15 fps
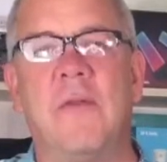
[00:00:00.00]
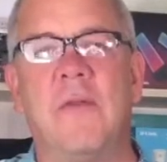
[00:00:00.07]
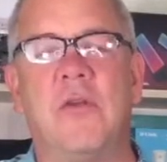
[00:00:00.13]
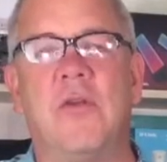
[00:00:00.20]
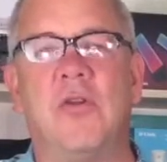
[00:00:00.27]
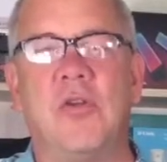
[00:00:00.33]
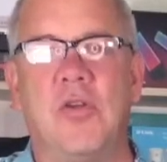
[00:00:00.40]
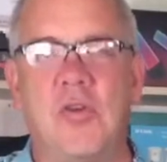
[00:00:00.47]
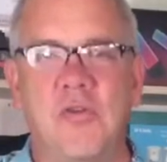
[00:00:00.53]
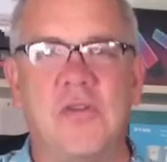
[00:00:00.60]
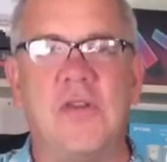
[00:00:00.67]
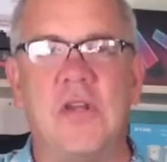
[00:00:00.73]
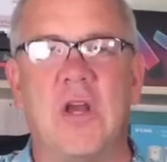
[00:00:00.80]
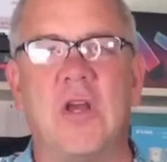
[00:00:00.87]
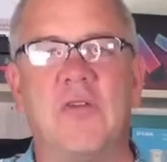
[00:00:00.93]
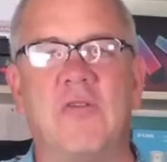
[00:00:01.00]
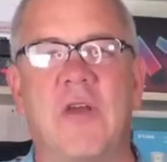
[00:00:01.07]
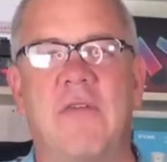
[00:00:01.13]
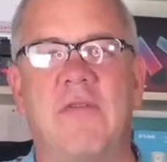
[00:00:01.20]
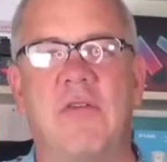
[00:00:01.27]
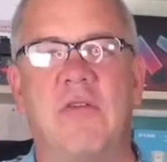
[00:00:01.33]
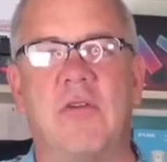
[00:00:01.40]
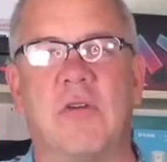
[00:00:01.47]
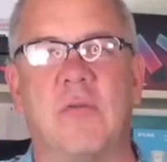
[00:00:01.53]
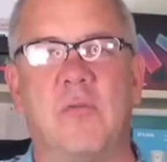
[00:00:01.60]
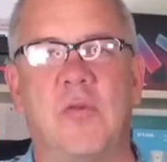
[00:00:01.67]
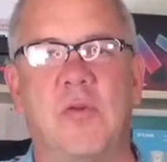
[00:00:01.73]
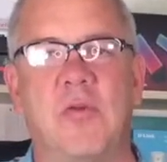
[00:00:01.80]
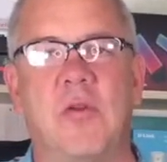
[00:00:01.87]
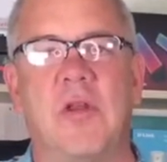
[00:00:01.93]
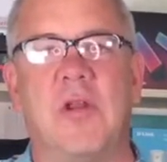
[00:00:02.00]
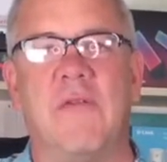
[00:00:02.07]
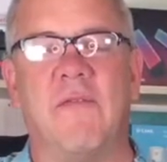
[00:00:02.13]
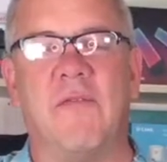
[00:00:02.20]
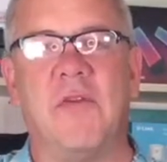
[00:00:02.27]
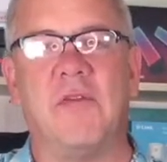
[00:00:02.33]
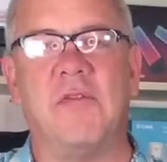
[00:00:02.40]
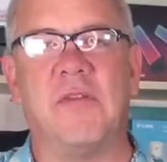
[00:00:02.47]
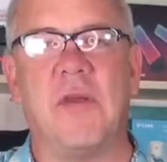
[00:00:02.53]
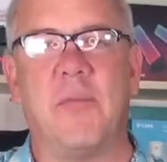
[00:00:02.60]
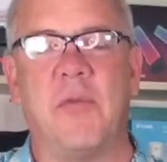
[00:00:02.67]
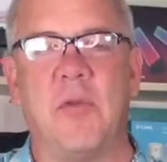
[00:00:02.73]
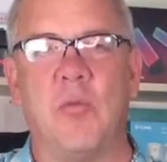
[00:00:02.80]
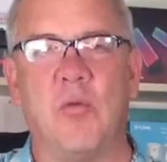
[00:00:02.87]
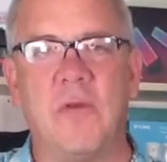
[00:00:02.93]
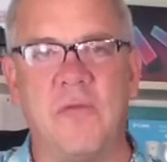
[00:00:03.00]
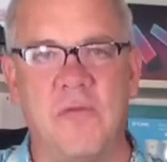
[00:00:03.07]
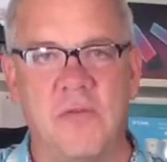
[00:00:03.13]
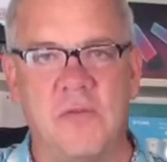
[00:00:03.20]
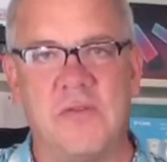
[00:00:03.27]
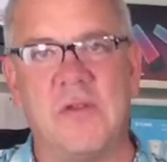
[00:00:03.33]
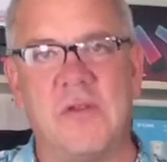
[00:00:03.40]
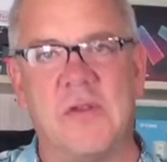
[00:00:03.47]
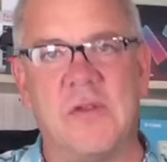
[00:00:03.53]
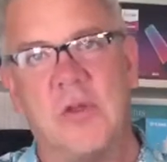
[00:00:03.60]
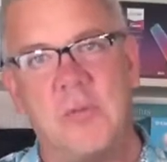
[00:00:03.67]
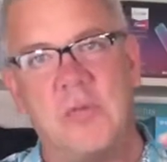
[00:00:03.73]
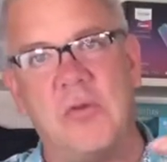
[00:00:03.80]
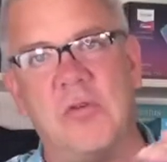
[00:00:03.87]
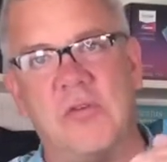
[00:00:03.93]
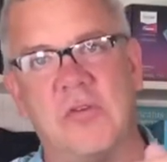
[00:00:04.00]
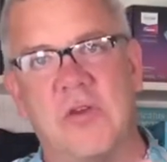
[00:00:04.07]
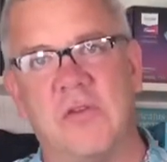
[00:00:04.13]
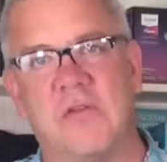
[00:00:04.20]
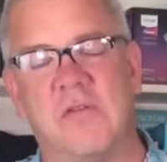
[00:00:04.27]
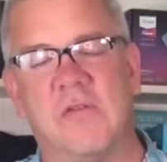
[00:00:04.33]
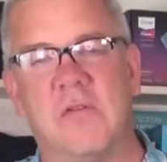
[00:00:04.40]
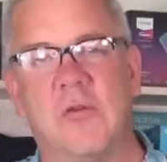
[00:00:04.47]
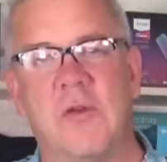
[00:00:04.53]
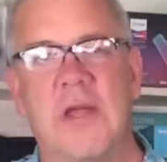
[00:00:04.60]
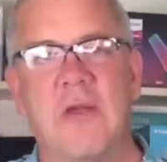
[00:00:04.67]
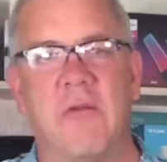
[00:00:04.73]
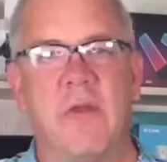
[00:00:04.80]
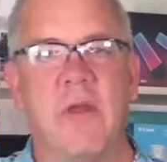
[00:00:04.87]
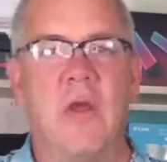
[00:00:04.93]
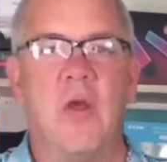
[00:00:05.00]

you're using the hard drive in your computer and it fills up, and the more it fills up, your computer starts to slow down.